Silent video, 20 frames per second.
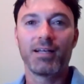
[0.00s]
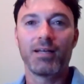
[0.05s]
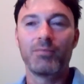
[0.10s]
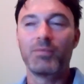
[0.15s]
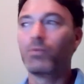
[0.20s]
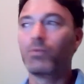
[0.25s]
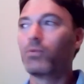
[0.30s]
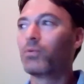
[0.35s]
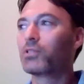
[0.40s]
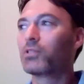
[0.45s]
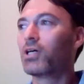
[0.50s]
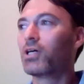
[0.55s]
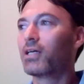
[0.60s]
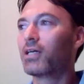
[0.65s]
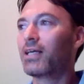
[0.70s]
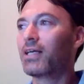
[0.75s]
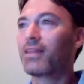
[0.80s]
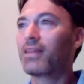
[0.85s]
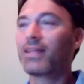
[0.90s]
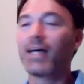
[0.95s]
I mean, when we're
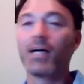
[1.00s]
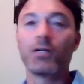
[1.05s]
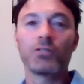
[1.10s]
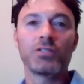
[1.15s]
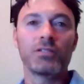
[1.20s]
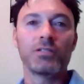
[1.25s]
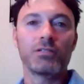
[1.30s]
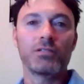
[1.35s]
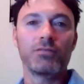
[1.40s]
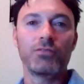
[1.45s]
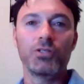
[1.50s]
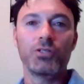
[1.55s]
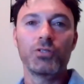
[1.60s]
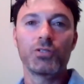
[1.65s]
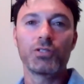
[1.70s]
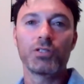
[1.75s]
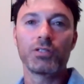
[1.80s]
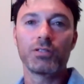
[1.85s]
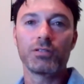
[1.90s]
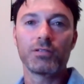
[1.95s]
talking thousands of
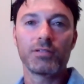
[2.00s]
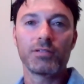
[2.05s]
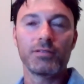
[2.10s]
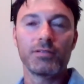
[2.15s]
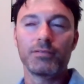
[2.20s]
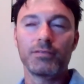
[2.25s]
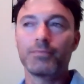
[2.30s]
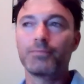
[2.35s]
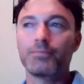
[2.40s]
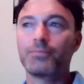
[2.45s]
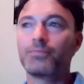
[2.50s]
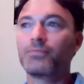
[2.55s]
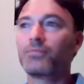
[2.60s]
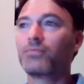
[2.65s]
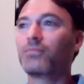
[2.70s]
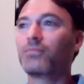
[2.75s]
users and